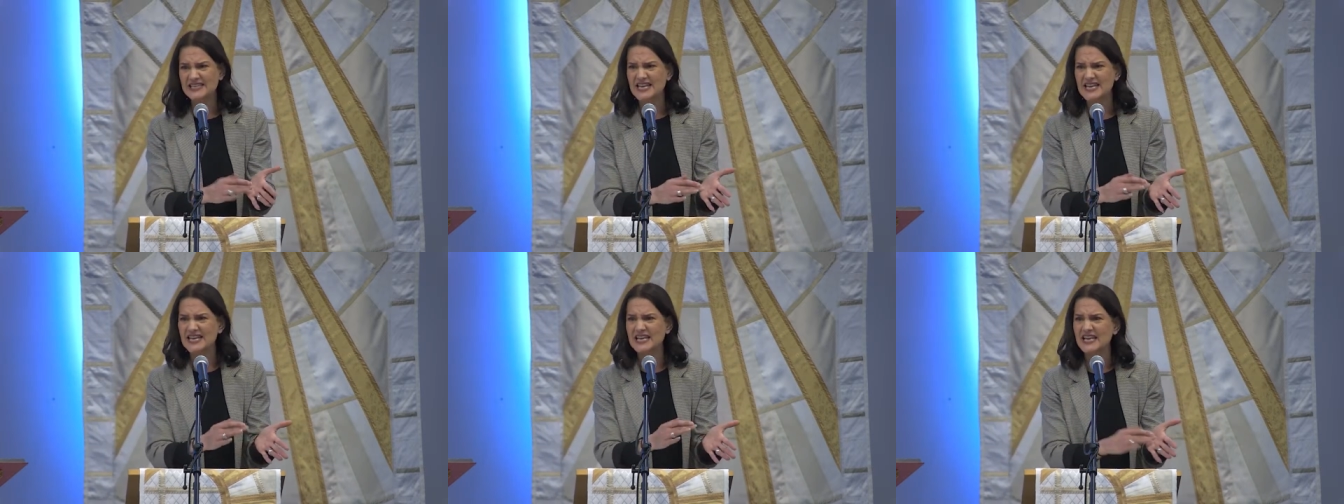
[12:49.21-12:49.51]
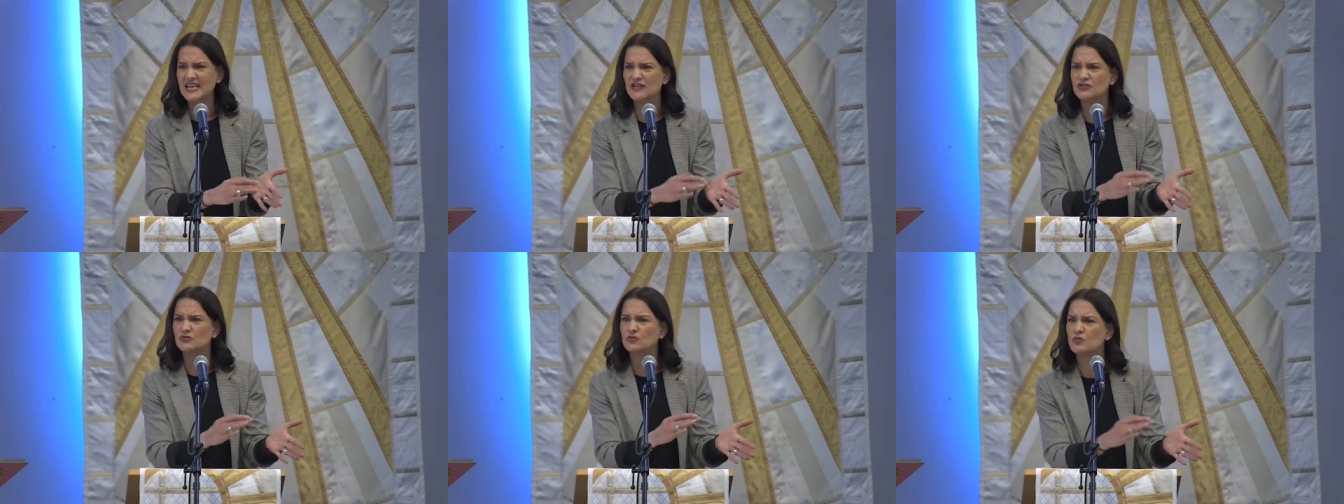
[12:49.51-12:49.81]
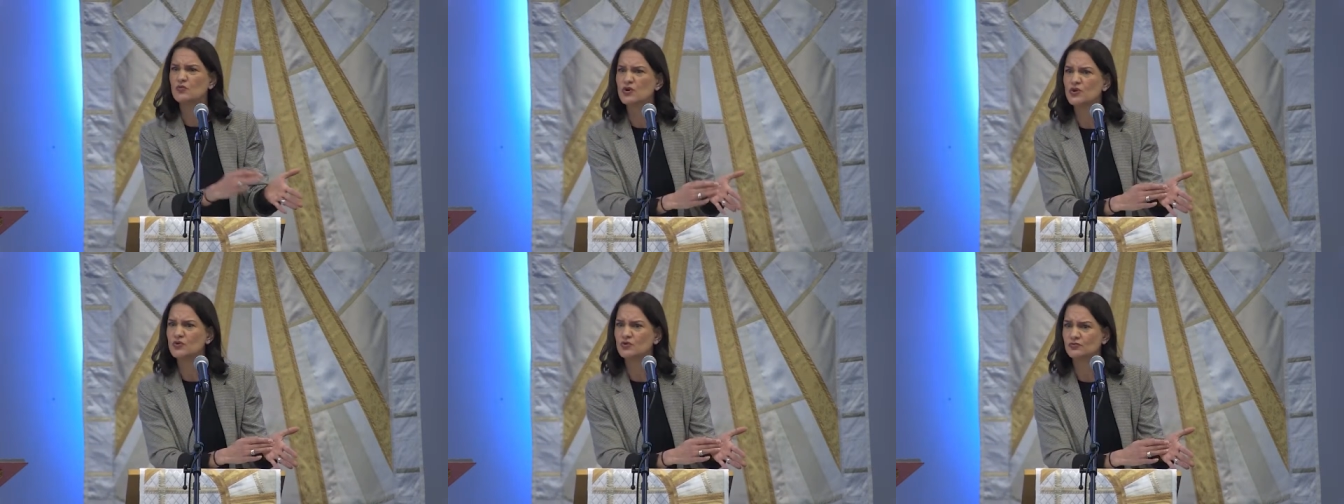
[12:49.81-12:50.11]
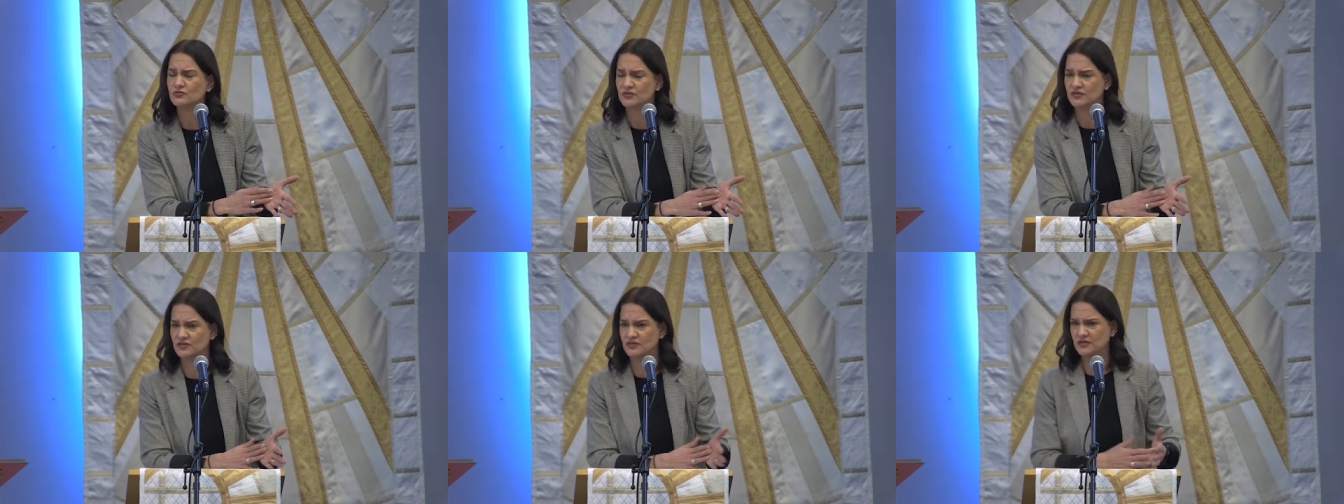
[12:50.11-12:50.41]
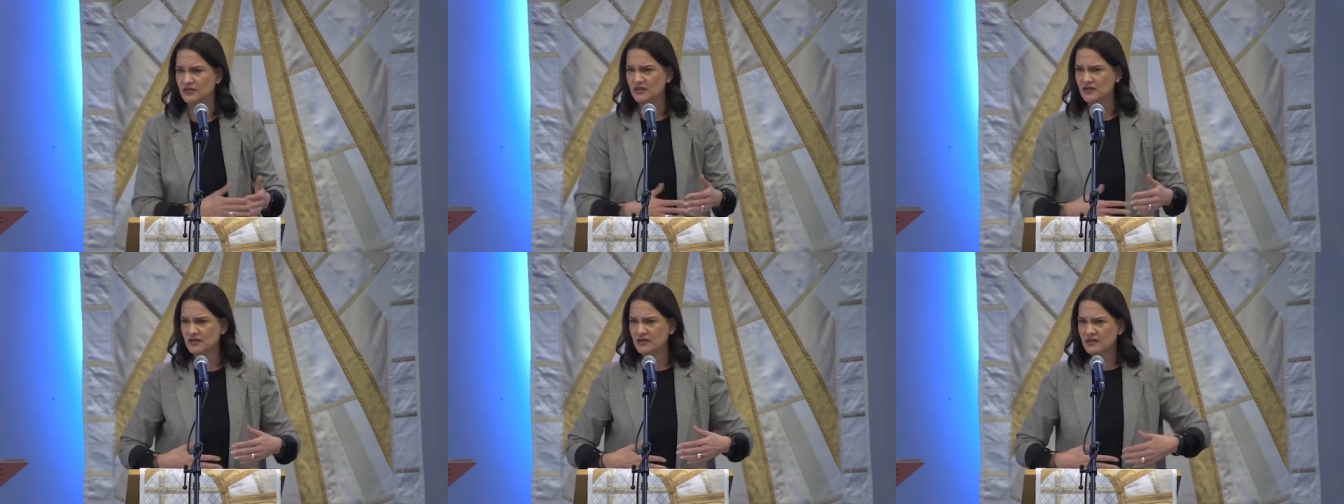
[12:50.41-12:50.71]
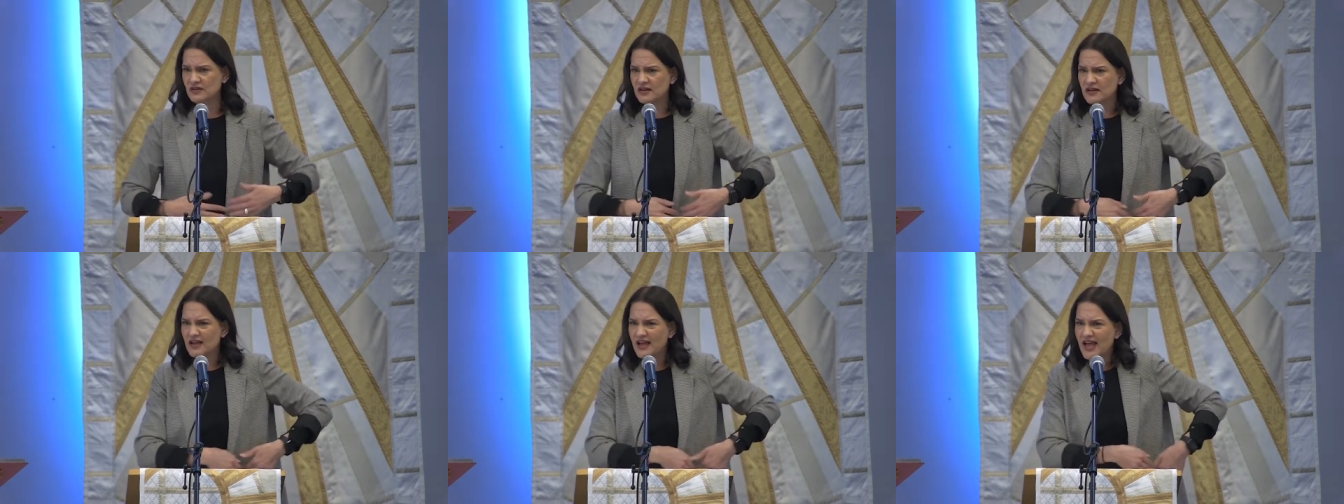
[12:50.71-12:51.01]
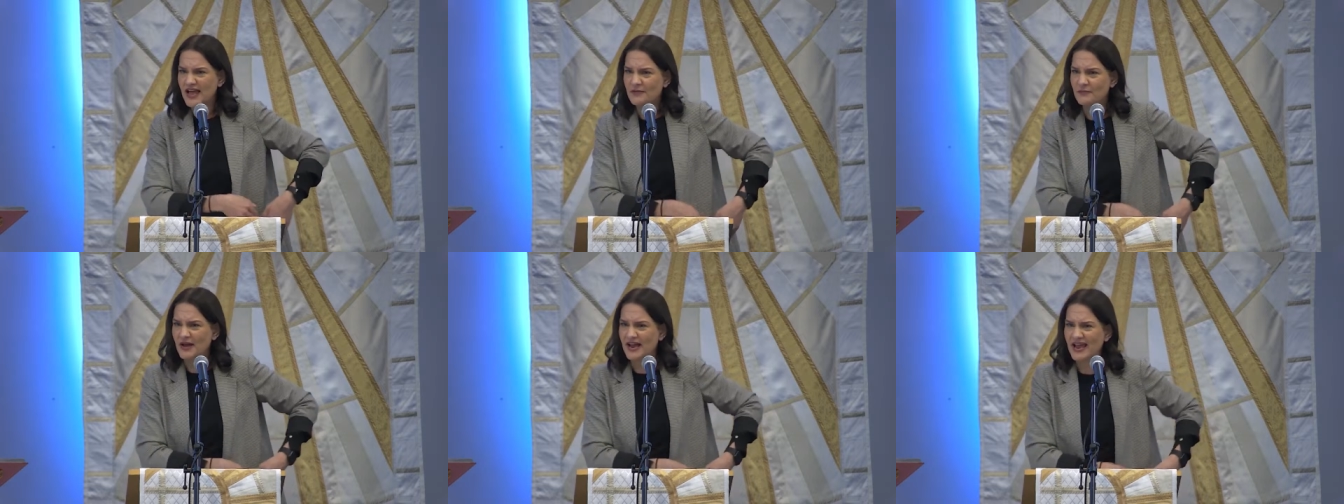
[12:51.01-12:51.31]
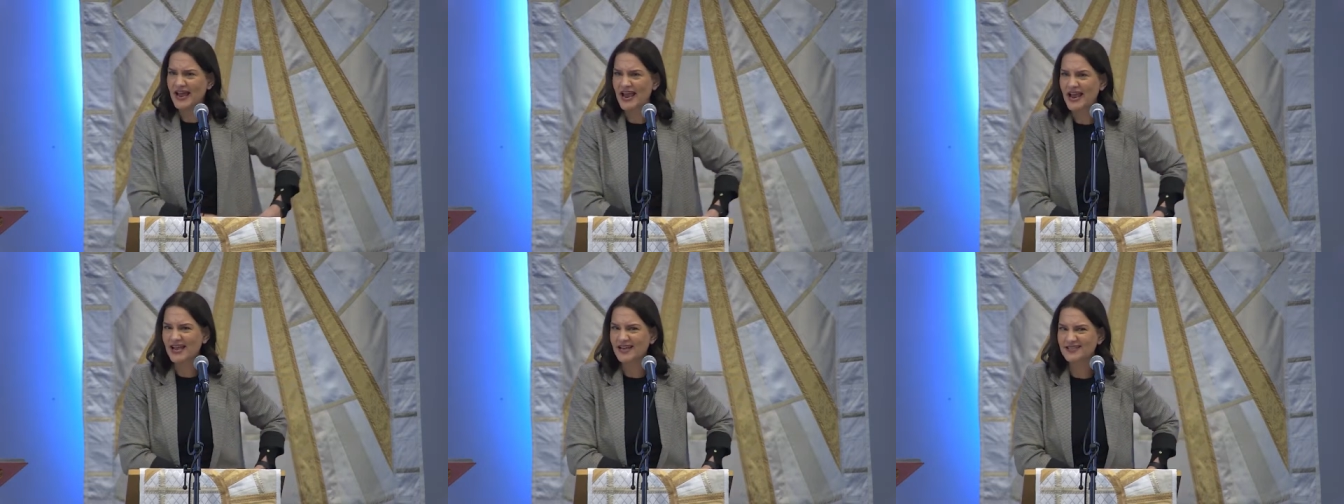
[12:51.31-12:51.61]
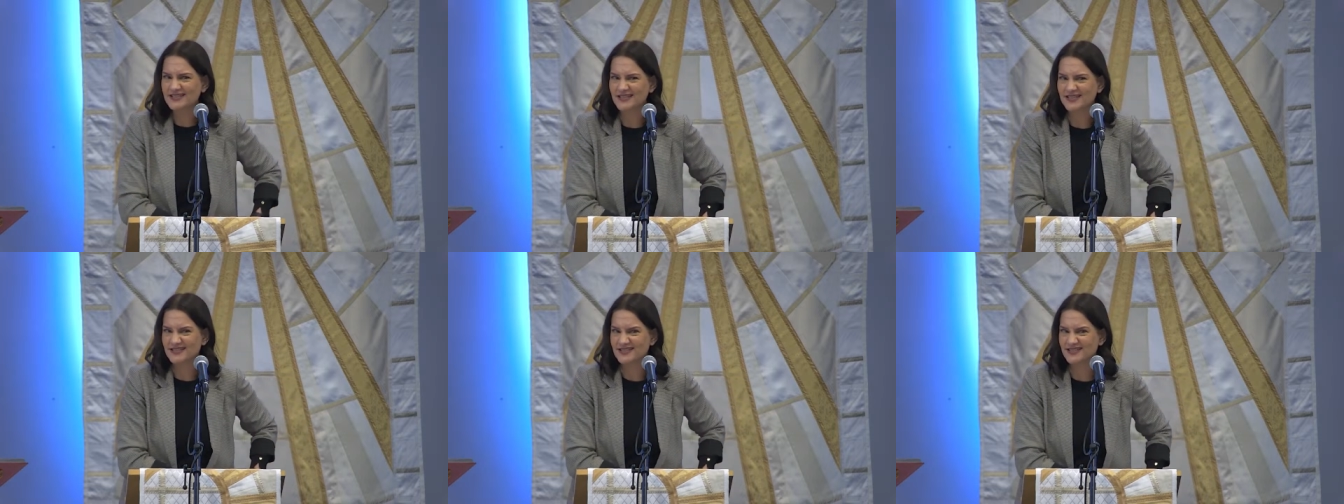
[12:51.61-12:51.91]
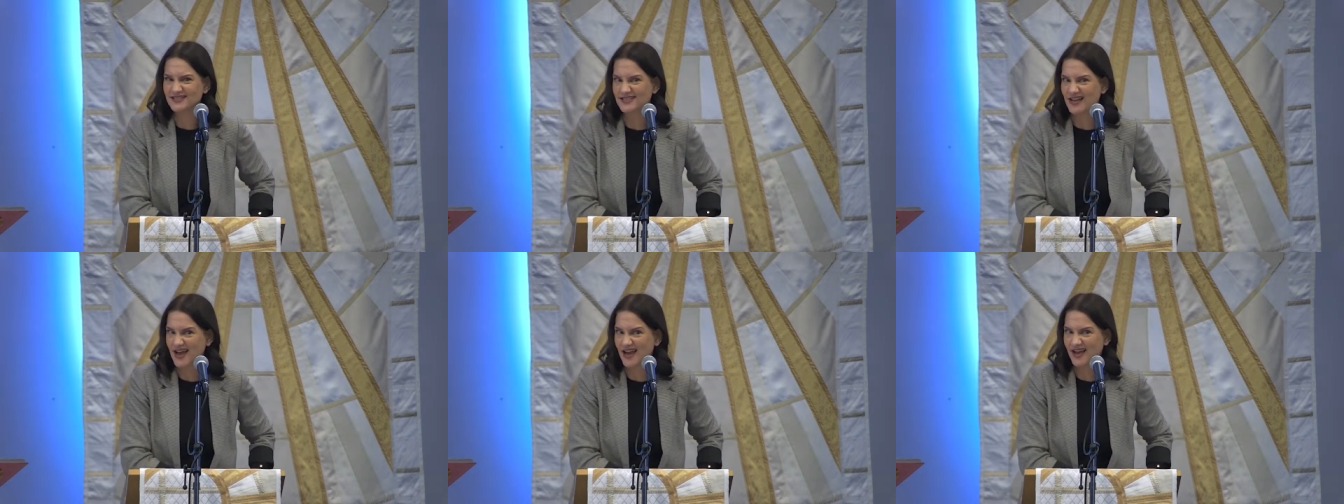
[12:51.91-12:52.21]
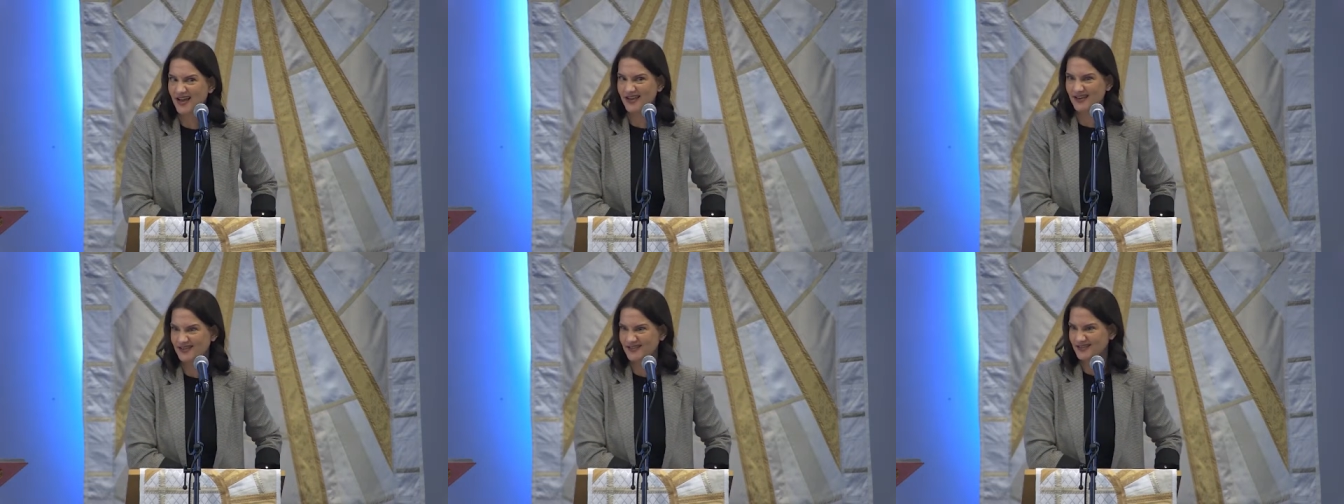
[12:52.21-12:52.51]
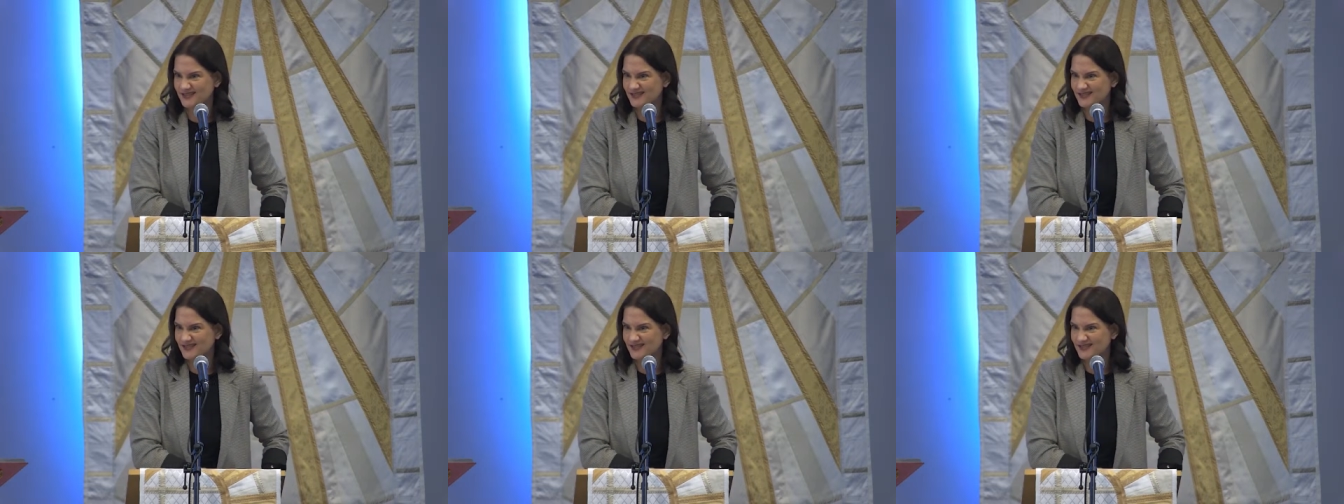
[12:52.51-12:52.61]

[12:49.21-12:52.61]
in his wounds and my hand in his side.